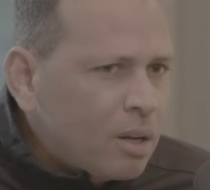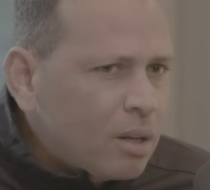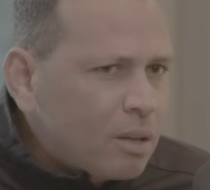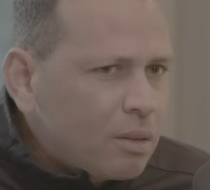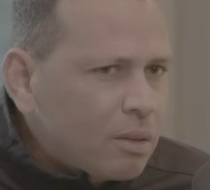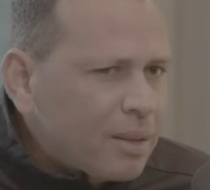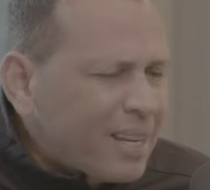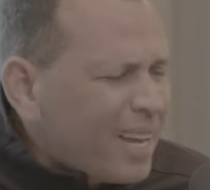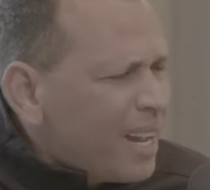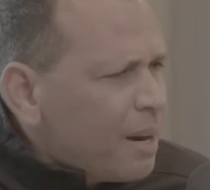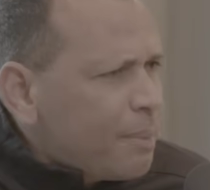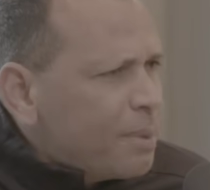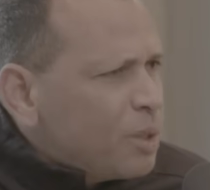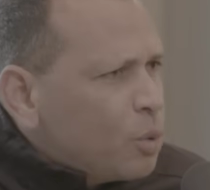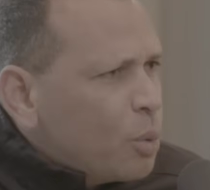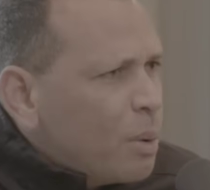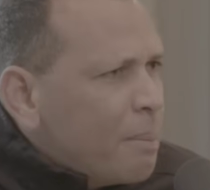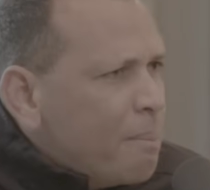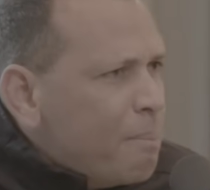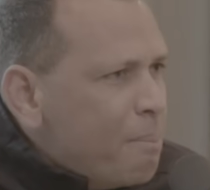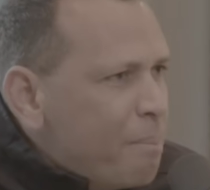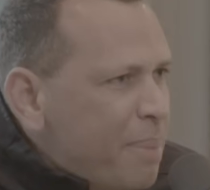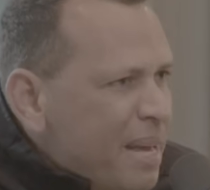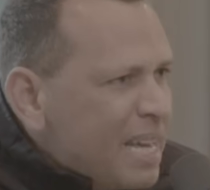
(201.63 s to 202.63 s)
they got to be
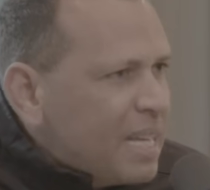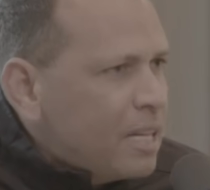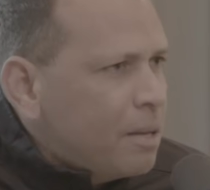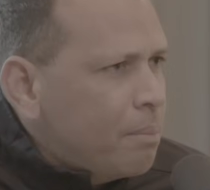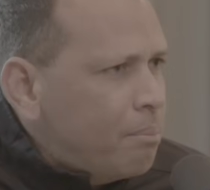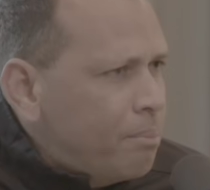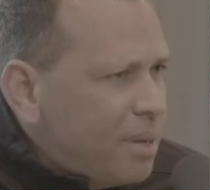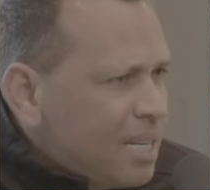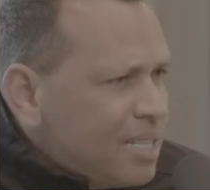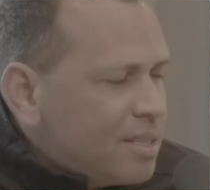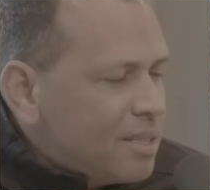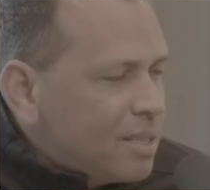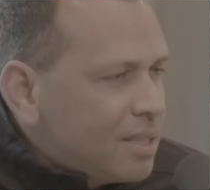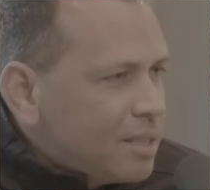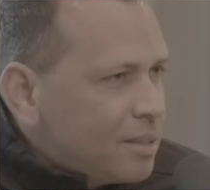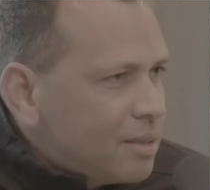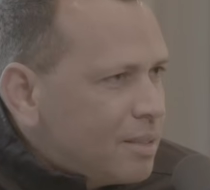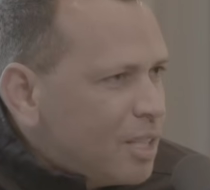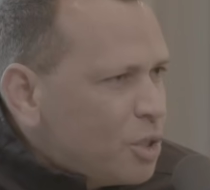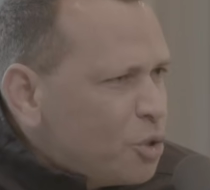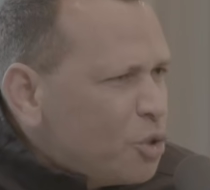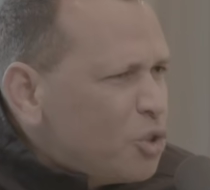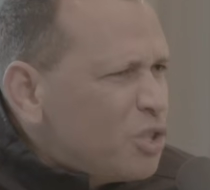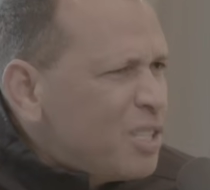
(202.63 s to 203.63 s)
doing big business.
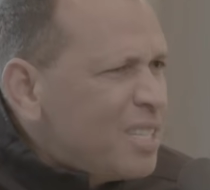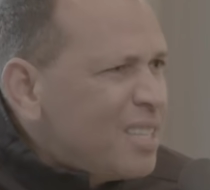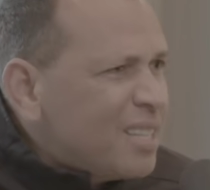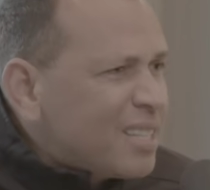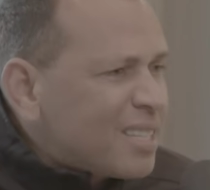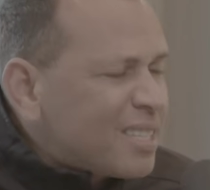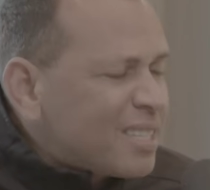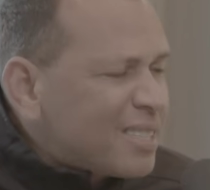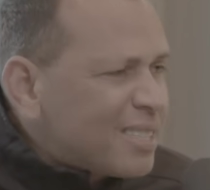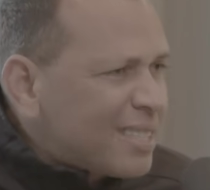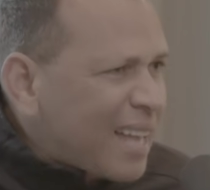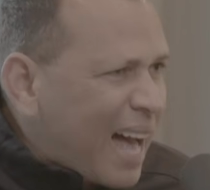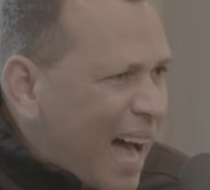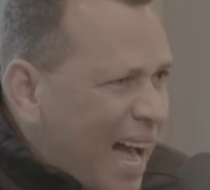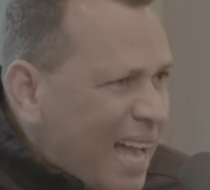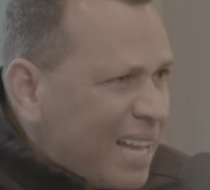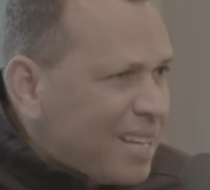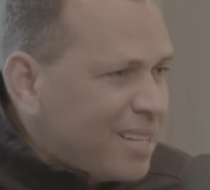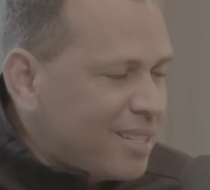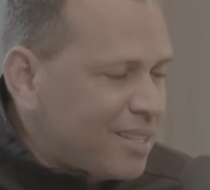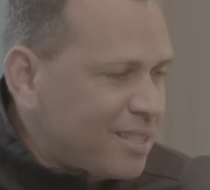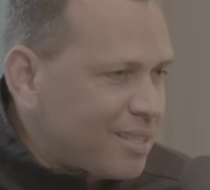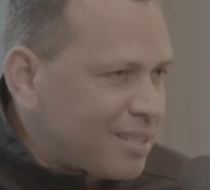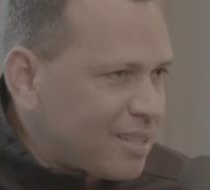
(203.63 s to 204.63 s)
Did you see the
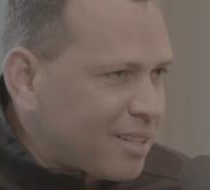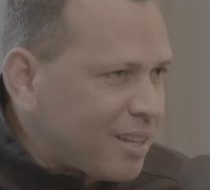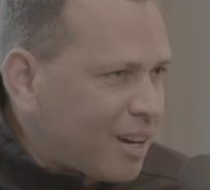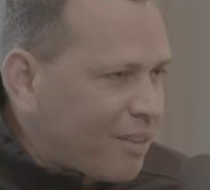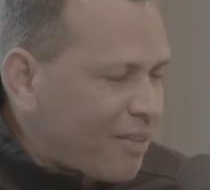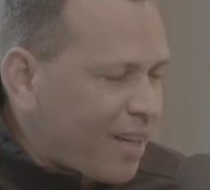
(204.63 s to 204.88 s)
size